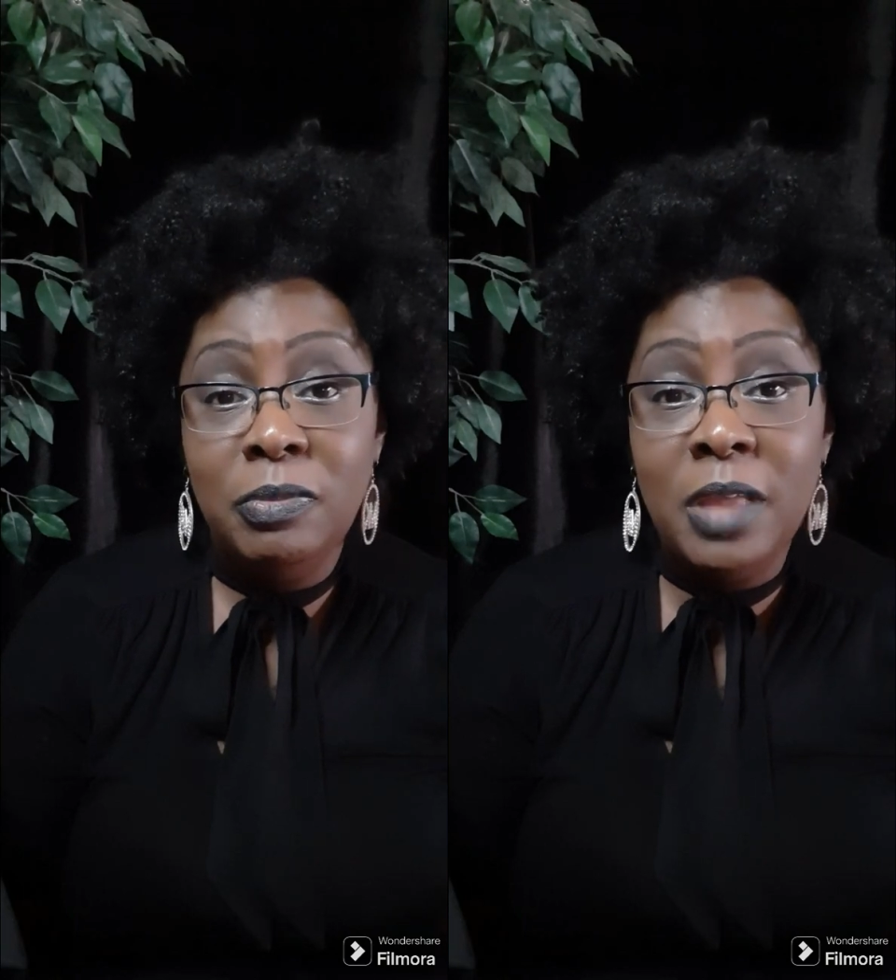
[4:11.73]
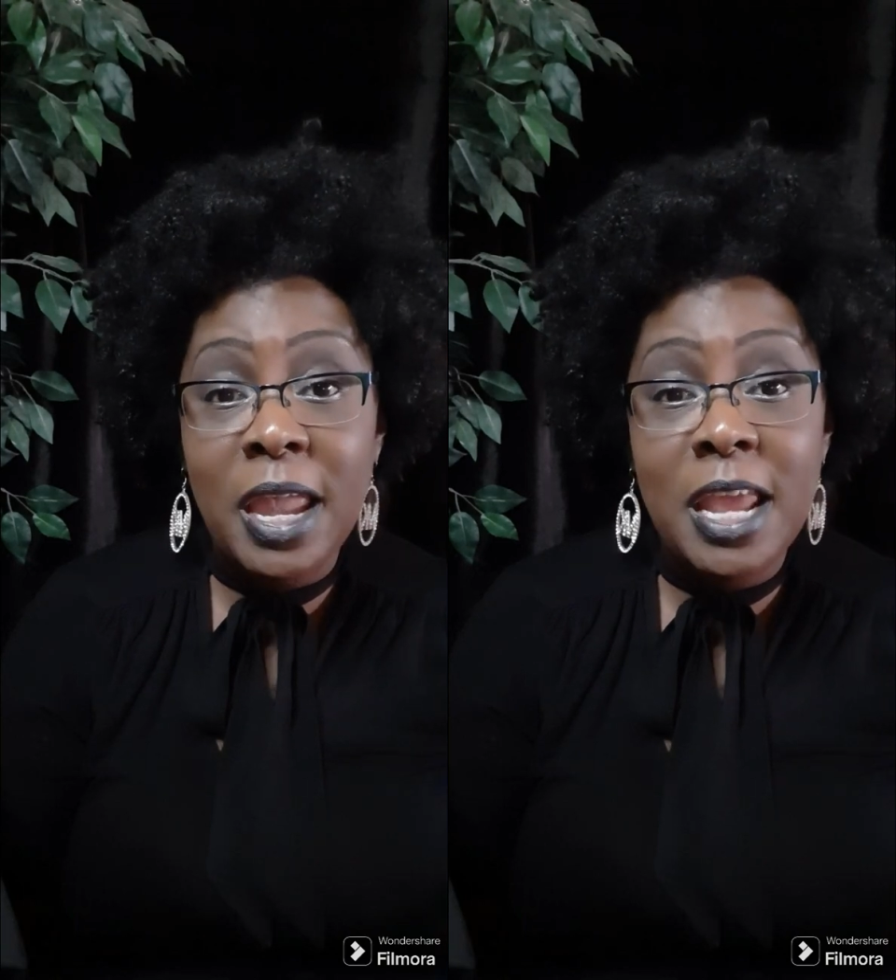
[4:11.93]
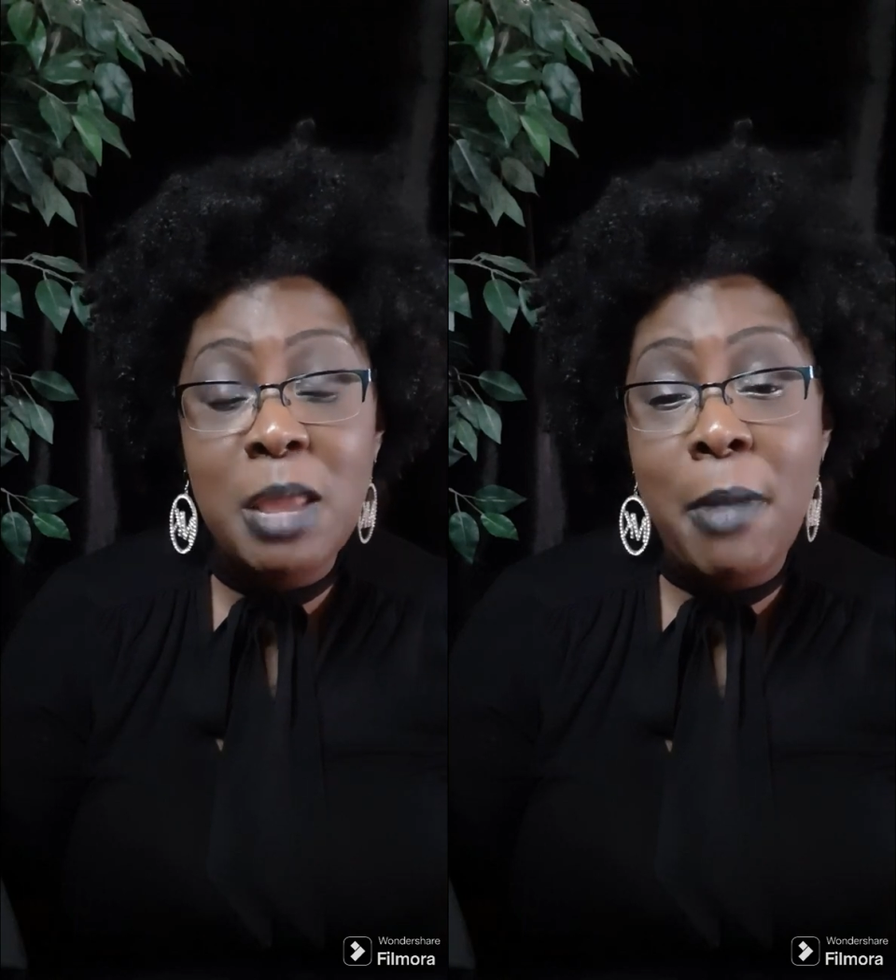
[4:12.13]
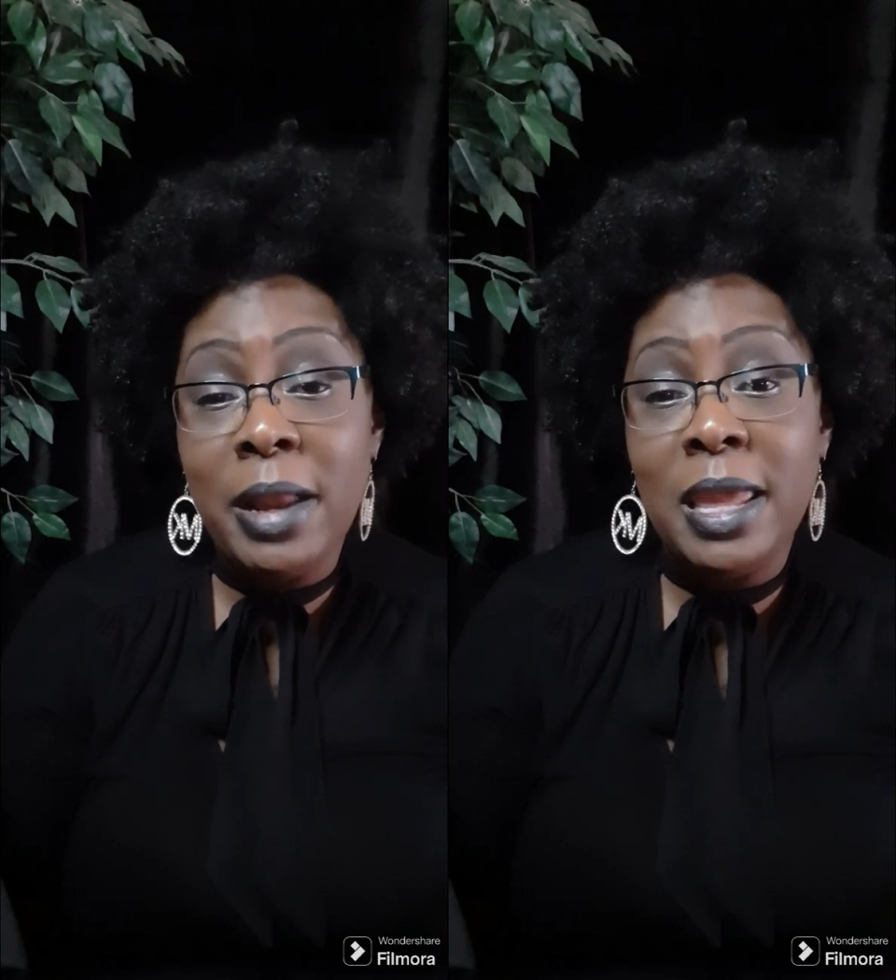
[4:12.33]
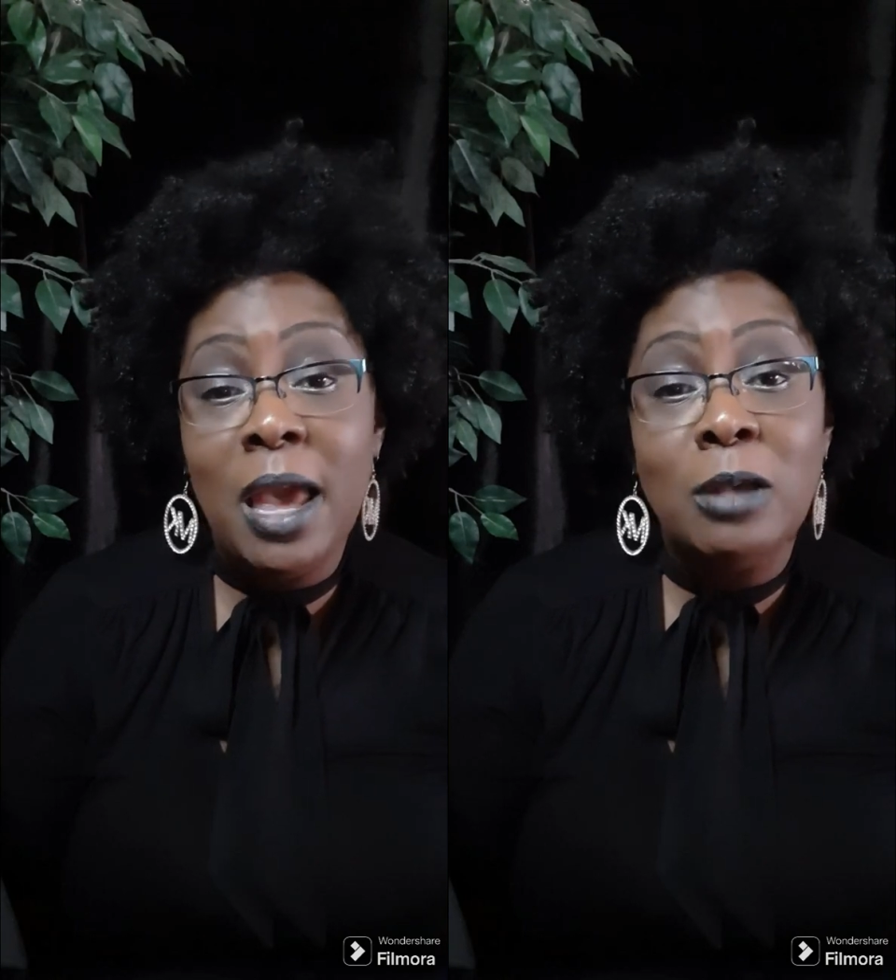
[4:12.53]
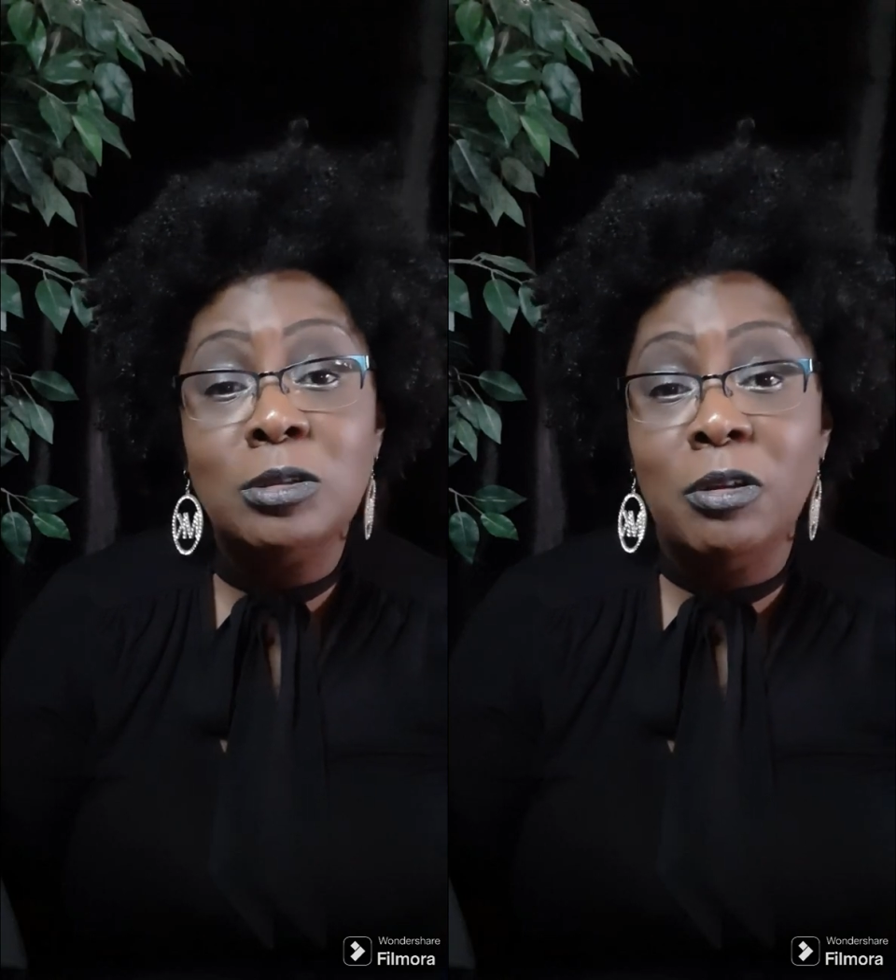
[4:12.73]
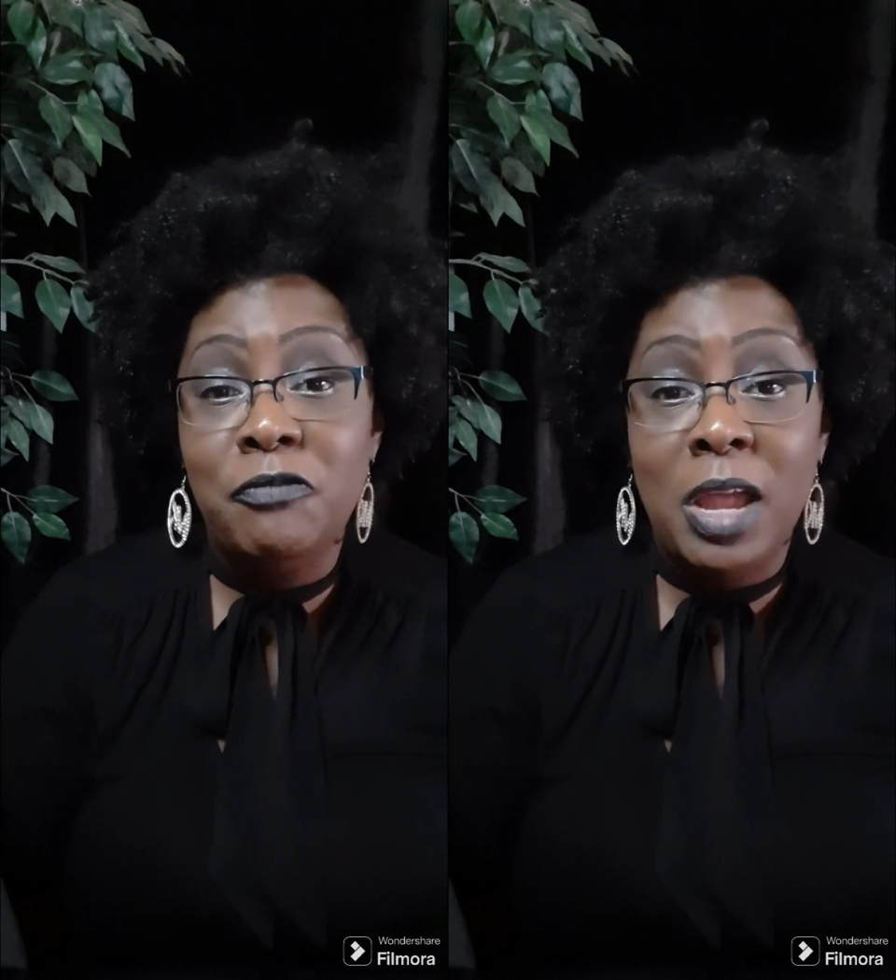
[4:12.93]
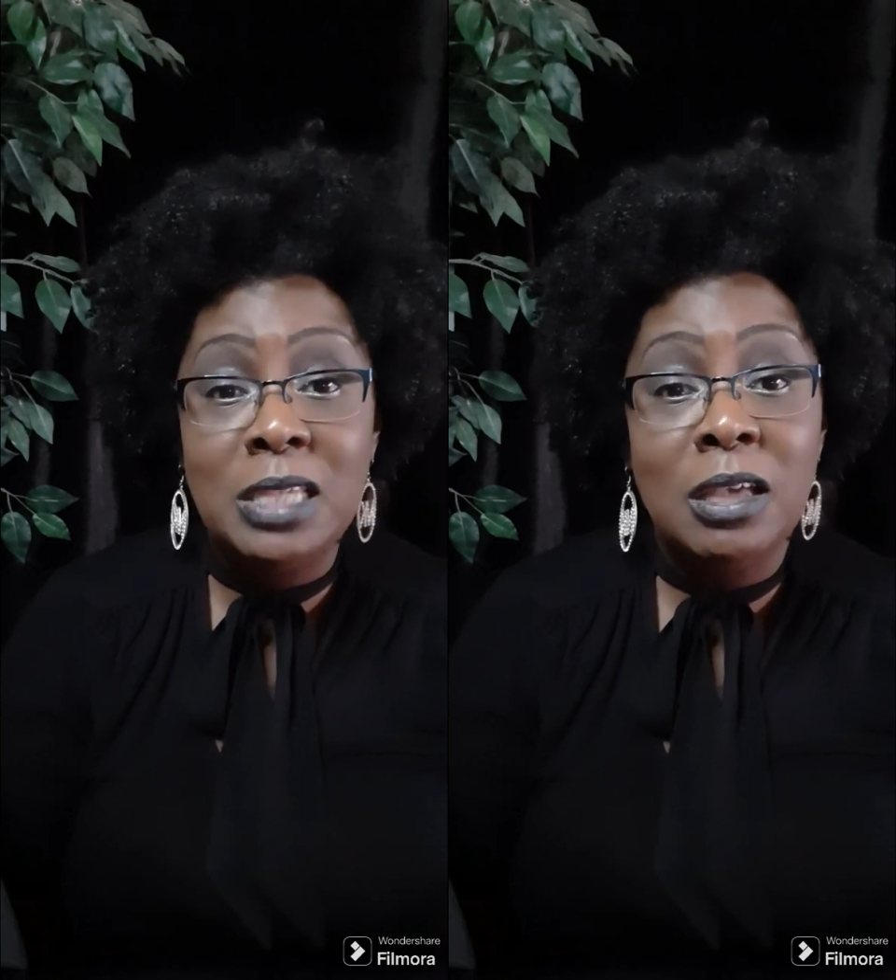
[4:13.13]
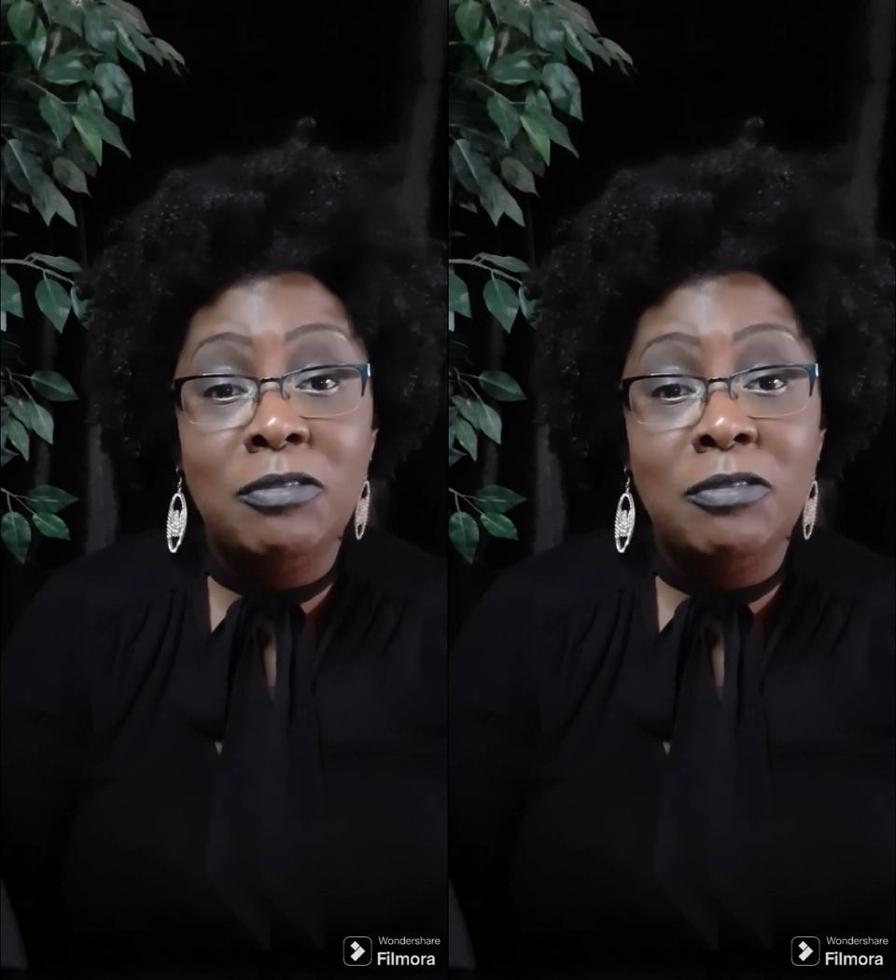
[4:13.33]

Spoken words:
than anybody else on the face